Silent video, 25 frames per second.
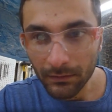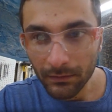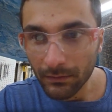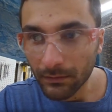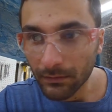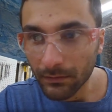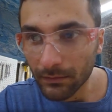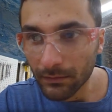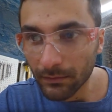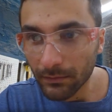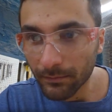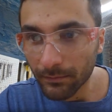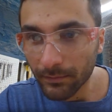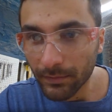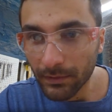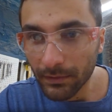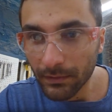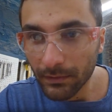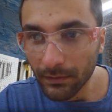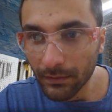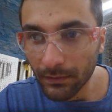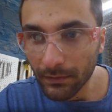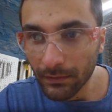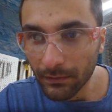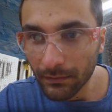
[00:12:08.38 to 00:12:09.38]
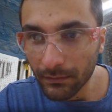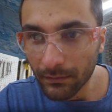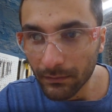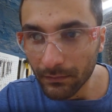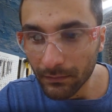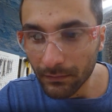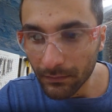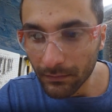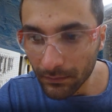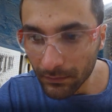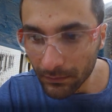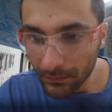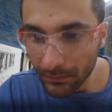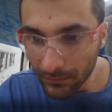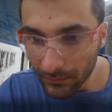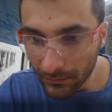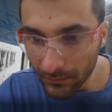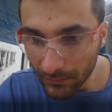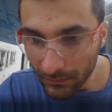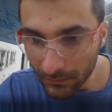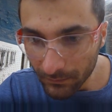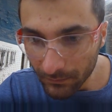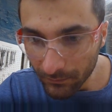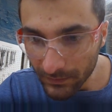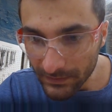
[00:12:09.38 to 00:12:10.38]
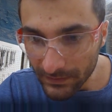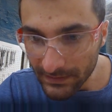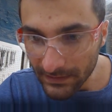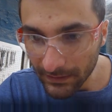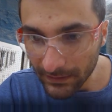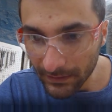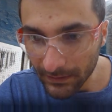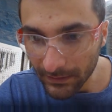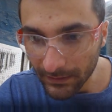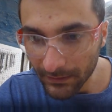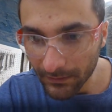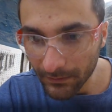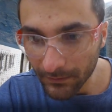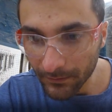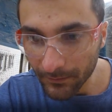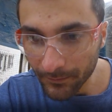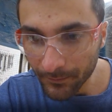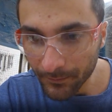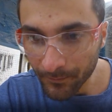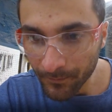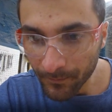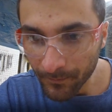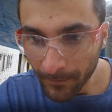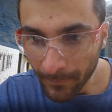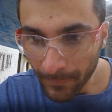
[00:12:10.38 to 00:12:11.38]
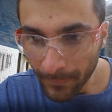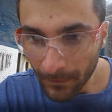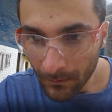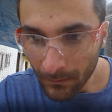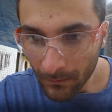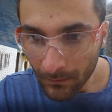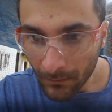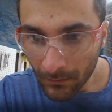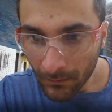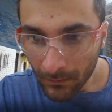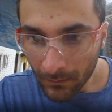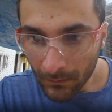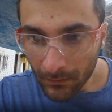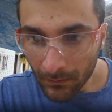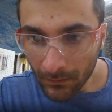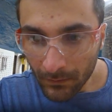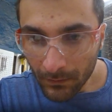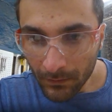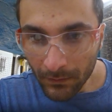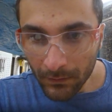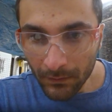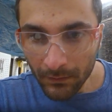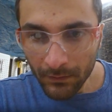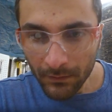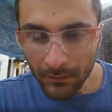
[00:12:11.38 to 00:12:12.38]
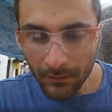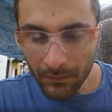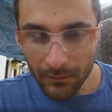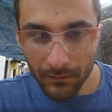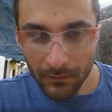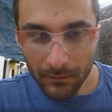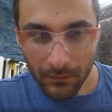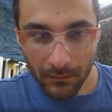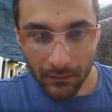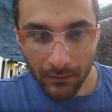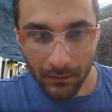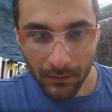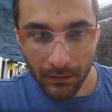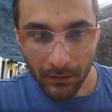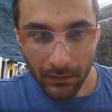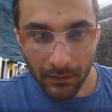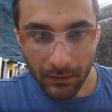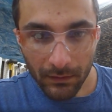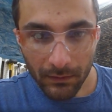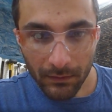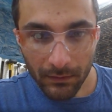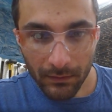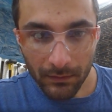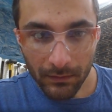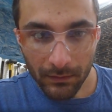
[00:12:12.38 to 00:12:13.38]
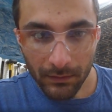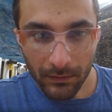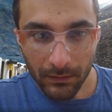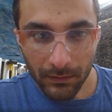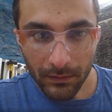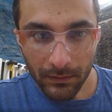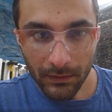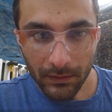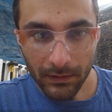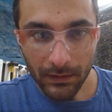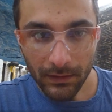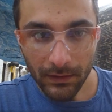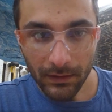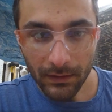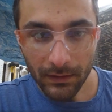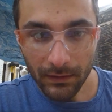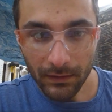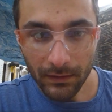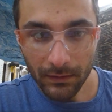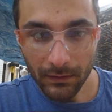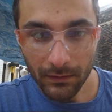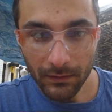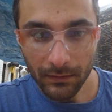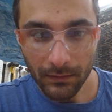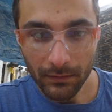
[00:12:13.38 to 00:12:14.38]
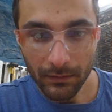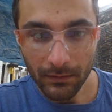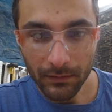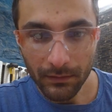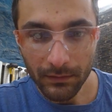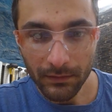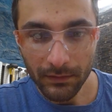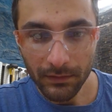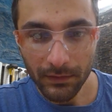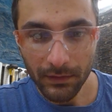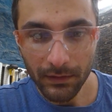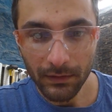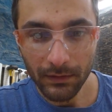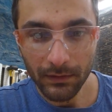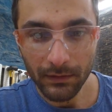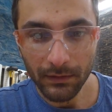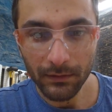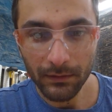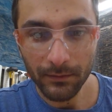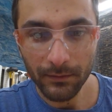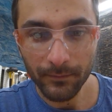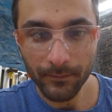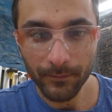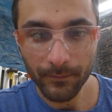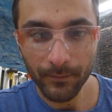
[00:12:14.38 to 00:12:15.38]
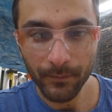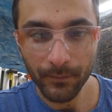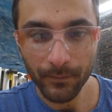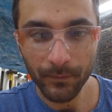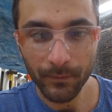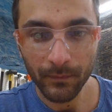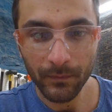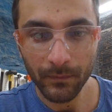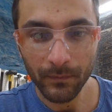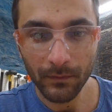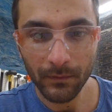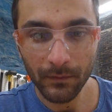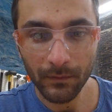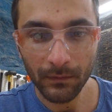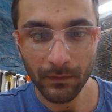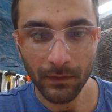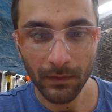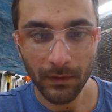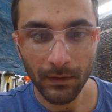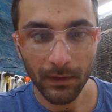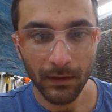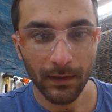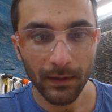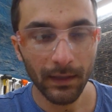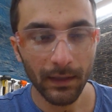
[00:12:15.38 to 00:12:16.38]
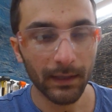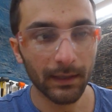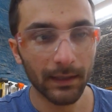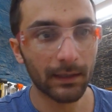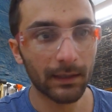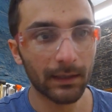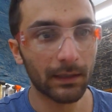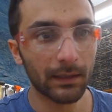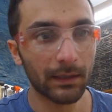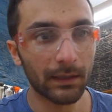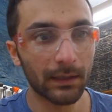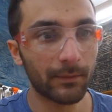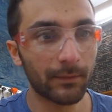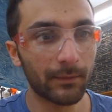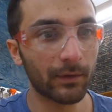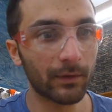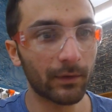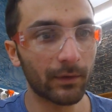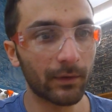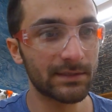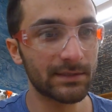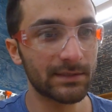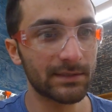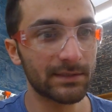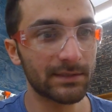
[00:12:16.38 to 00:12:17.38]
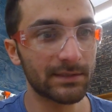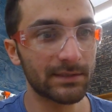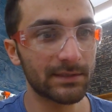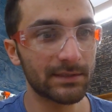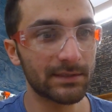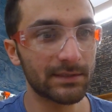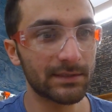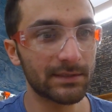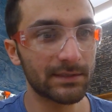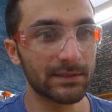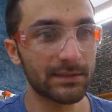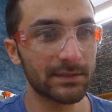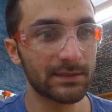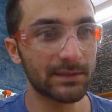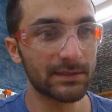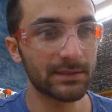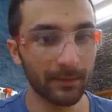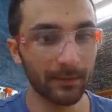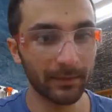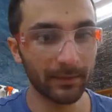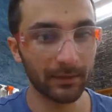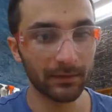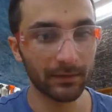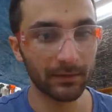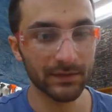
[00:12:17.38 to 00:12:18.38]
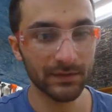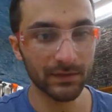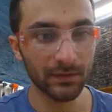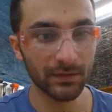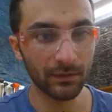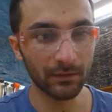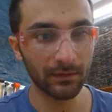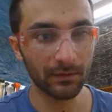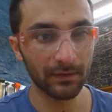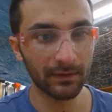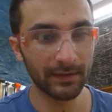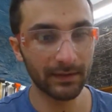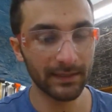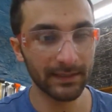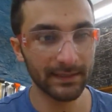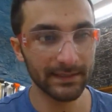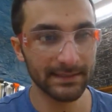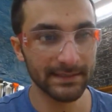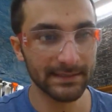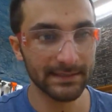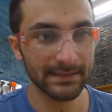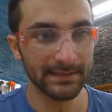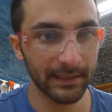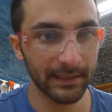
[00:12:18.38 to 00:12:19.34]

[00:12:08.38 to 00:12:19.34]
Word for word: oh, you present now. Screen, yeah. Okay, so some of the things I pulled up here. So this